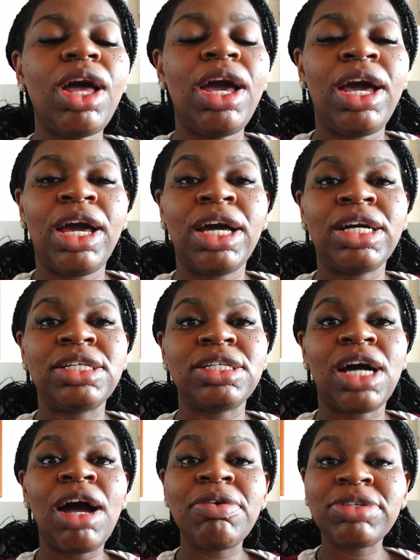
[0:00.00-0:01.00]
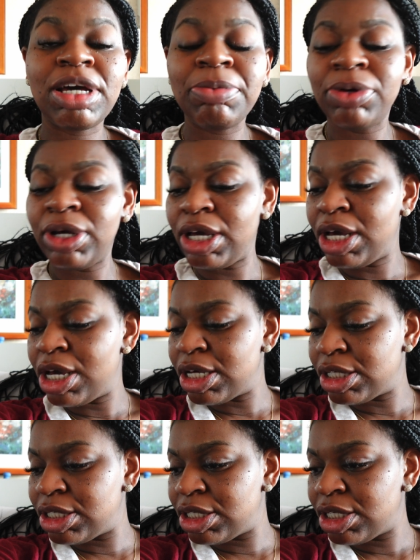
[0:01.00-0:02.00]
and I was able to eat.